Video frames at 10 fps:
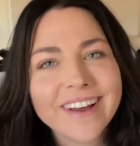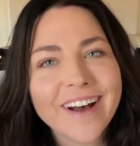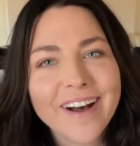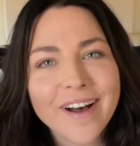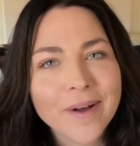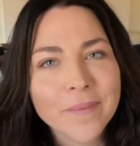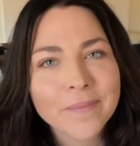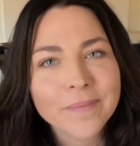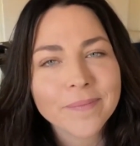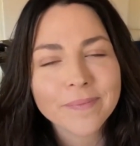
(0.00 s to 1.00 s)
Man,
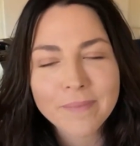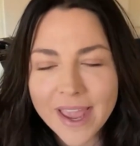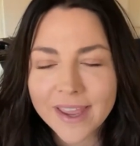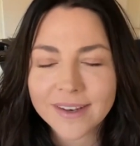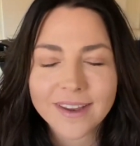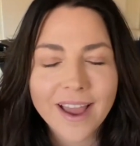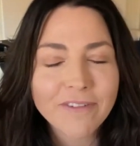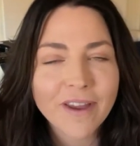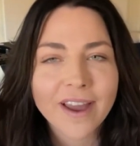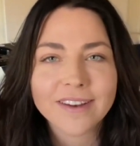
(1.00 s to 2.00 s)

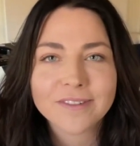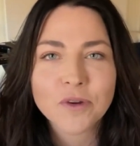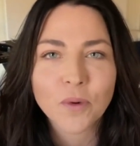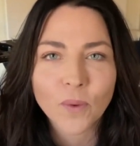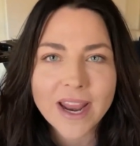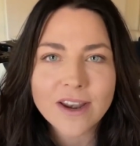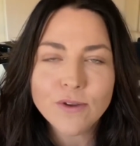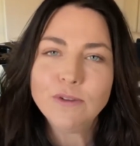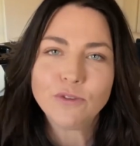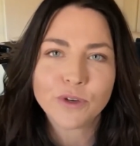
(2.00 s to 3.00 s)
I've got great
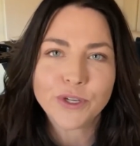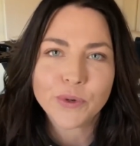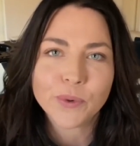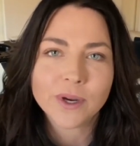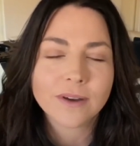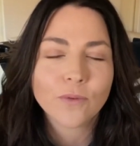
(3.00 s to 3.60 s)
news for you.